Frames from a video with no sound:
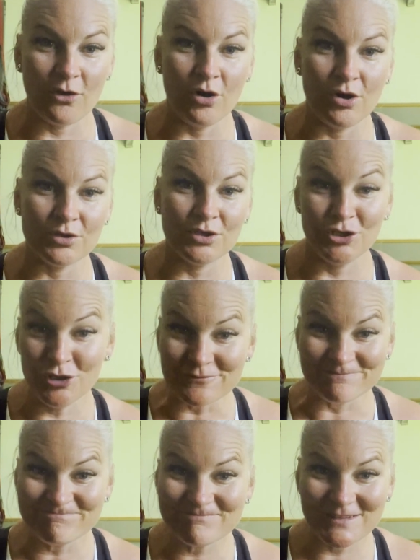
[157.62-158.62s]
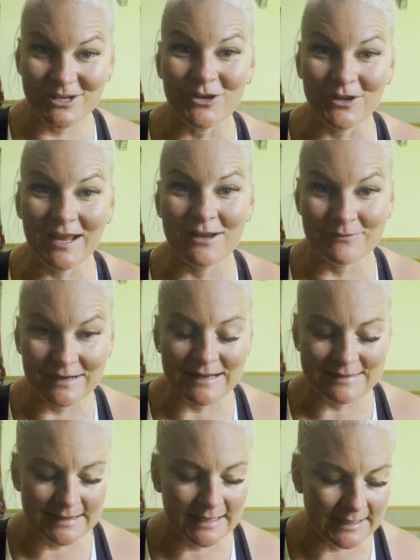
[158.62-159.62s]
on you, you know, and really
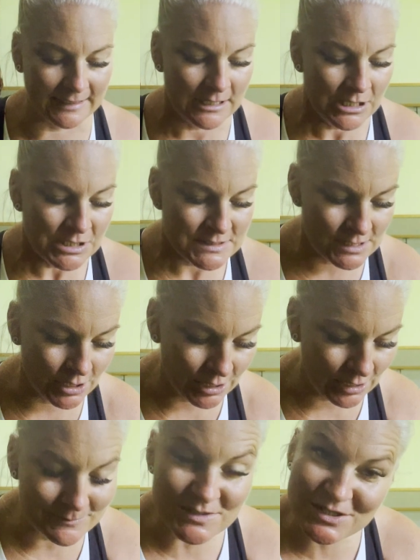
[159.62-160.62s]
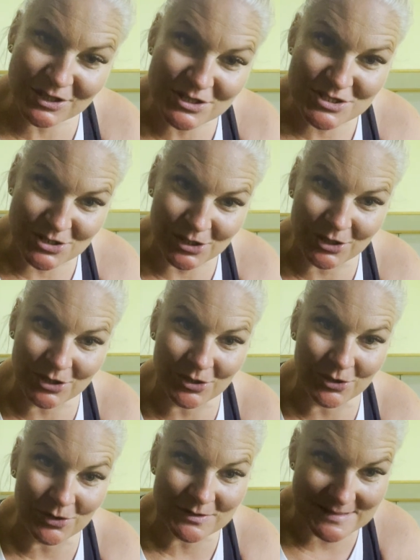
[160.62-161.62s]
thinking. So I'm just gonna show
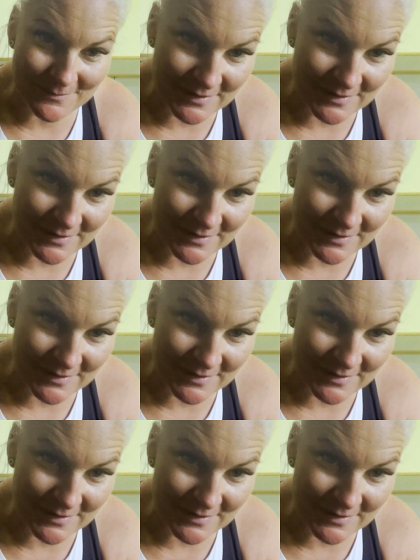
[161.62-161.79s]
you some